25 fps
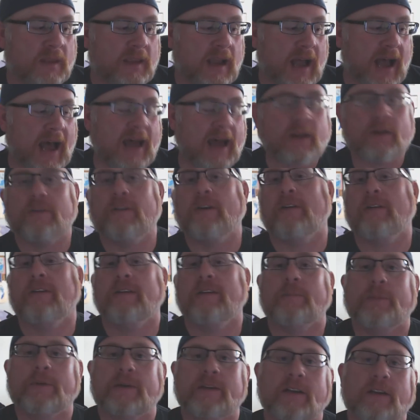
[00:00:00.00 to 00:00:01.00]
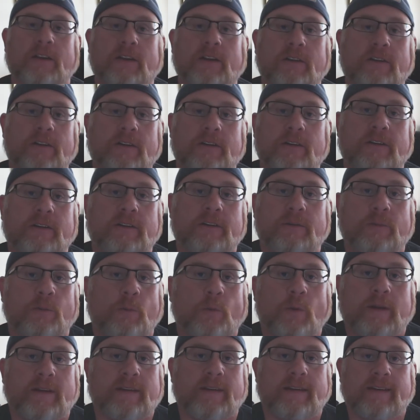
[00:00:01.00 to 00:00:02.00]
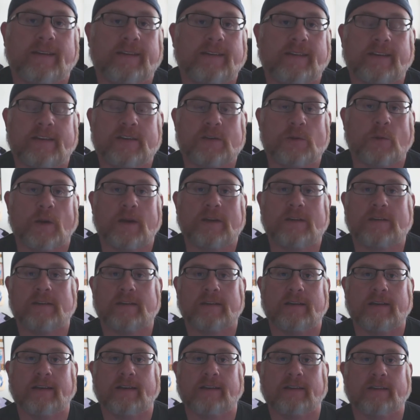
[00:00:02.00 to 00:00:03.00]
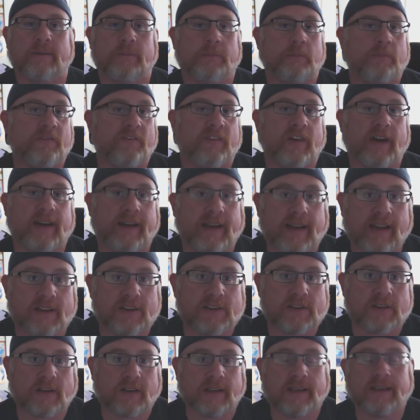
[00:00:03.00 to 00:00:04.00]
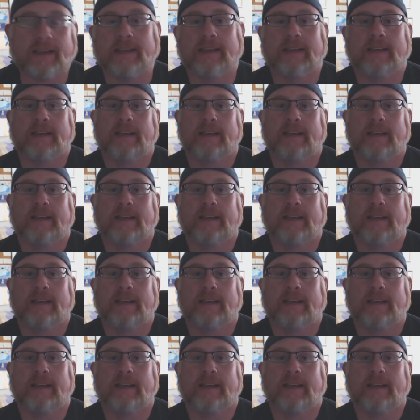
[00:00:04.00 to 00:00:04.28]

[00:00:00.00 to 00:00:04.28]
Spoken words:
I don't know the particular what his situation is financially,